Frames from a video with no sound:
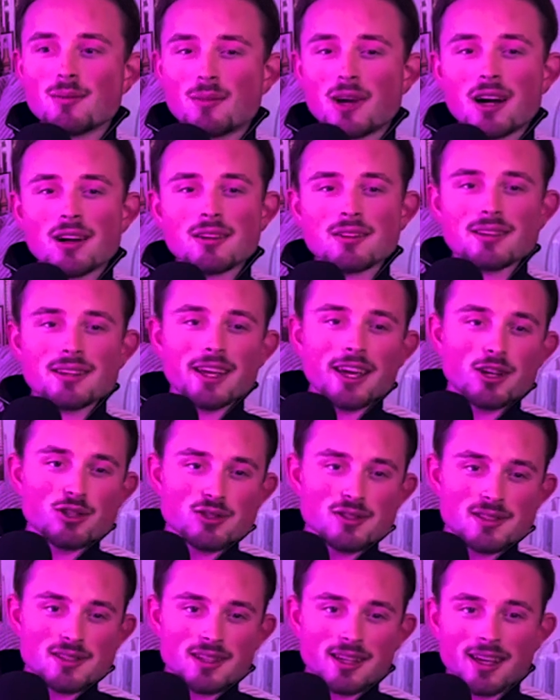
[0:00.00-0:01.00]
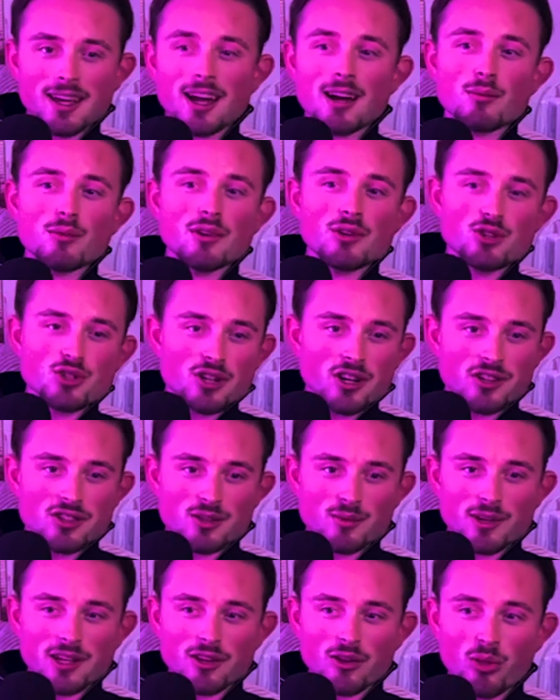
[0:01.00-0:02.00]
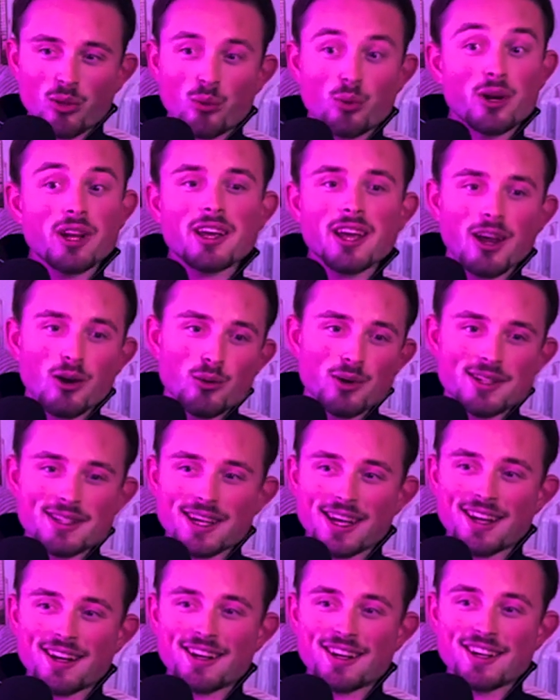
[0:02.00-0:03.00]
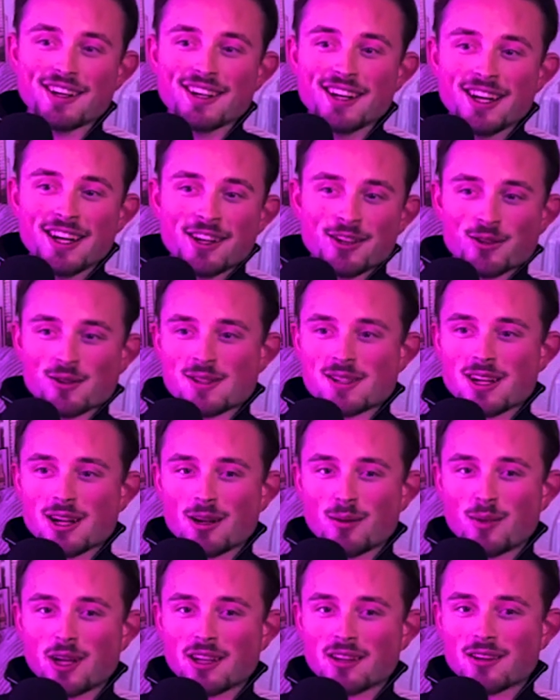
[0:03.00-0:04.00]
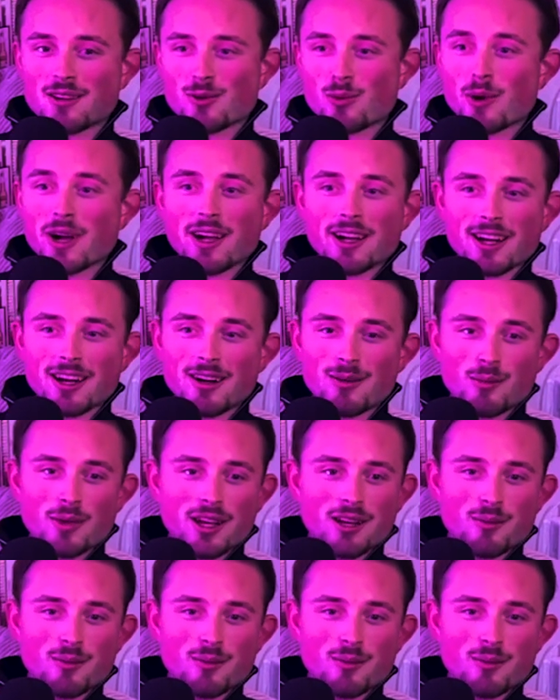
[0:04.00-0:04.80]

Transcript: marketing agency come and charge them like a 3k retainer to set up like a welcome and